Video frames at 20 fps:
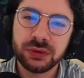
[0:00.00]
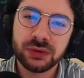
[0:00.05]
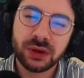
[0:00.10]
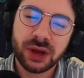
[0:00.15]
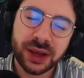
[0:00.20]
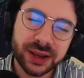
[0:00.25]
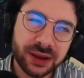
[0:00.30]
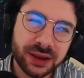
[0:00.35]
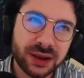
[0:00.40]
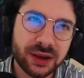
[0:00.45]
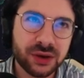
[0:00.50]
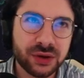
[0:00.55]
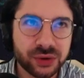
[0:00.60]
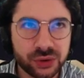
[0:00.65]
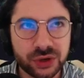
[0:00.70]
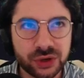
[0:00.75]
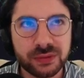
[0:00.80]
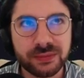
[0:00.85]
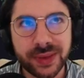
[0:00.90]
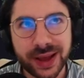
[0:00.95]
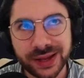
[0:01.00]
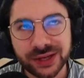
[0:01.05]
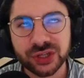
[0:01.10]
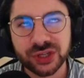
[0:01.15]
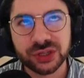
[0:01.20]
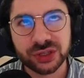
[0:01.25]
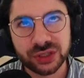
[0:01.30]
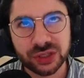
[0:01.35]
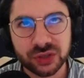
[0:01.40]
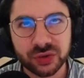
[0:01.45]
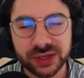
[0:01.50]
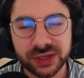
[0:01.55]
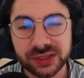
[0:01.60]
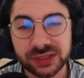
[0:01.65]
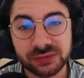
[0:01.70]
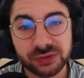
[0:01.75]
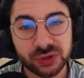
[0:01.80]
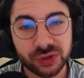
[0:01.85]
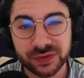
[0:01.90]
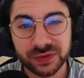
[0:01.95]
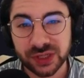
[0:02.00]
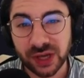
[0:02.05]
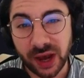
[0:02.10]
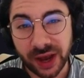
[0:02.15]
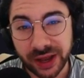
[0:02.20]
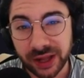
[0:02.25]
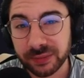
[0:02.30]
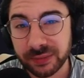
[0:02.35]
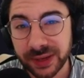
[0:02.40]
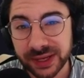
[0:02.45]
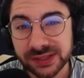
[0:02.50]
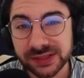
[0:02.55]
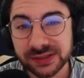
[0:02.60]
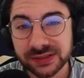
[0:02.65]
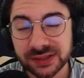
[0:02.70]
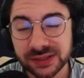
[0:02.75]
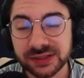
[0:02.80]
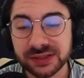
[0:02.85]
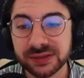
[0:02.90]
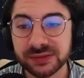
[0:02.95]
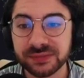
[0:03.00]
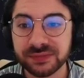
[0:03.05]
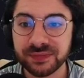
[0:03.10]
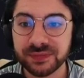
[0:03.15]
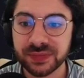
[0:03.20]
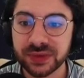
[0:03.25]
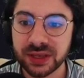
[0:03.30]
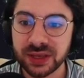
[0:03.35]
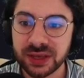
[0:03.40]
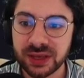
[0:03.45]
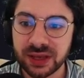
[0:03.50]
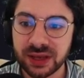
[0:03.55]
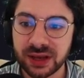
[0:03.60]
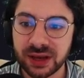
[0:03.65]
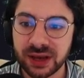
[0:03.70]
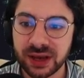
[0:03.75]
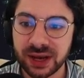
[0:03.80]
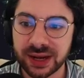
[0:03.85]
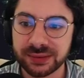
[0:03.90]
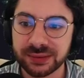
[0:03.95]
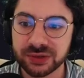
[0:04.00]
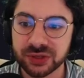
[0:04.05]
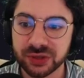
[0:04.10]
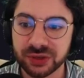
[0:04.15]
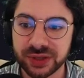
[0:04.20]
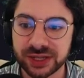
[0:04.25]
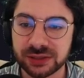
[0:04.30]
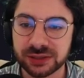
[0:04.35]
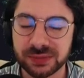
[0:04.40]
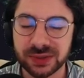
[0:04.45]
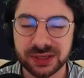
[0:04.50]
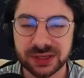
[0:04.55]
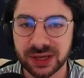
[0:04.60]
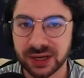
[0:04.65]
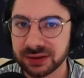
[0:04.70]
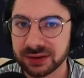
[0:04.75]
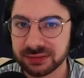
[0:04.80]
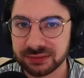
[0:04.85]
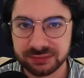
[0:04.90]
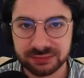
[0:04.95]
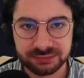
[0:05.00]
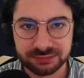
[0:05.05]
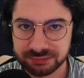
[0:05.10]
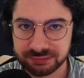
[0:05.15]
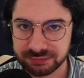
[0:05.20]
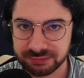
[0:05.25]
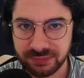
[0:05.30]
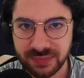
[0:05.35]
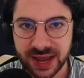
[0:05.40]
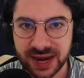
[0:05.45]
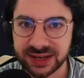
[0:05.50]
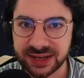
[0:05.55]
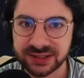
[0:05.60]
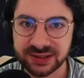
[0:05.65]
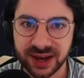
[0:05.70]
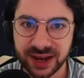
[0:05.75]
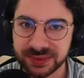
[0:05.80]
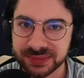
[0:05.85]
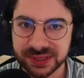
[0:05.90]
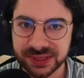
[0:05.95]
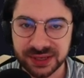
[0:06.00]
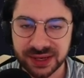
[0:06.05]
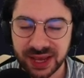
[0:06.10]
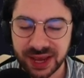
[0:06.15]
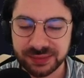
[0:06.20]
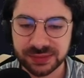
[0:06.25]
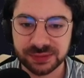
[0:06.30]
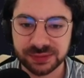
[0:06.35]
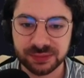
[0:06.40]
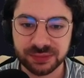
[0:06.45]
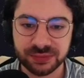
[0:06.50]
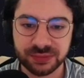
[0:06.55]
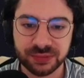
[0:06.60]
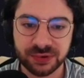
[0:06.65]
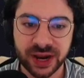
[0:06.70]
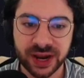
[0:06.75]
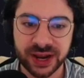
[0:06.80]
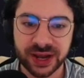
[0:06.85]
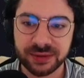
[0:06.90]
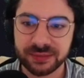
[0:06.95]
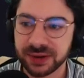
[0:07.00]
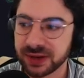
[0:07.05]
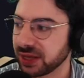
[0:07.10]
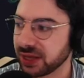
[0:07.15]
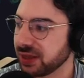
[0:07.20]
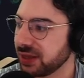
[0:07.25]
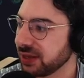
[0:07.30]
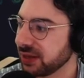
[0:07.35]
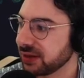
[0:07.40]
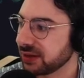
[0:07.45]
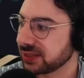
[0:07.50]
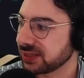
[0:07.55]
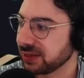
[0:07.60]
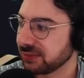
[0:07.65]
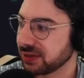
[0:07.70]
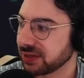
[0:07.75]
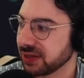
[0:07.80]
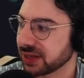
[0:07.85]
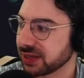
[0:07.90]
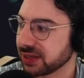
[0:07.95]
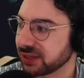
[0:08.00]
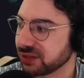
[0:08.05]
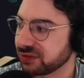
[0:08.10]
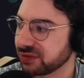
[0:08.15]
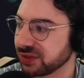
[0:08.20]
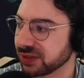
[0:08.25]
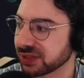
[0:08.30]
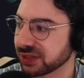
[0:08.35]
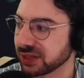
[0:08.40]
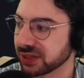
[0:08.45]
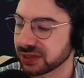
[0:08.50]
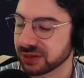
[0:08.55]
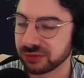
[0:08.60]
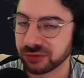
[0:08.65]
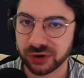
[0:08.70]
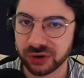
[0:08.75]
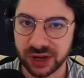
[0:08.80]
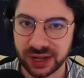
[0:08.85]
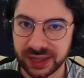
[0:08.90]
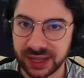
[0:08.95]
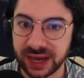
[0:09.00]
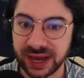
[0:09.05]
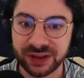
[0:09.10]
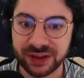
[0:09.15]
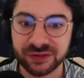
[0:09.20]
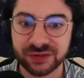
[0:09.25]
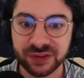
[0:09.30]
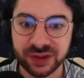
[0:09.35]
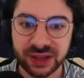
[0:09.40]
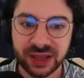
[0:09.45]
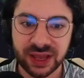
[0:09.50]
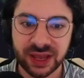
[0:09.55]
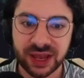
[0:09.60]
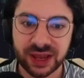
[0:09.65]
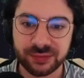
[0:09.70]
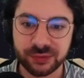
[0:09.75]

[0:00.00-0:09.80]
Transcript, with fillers: I could imagine doing some sort of tile-based system, uh, and I'm sure that's been done many times in games prior, but I think something like this feels a little more alive and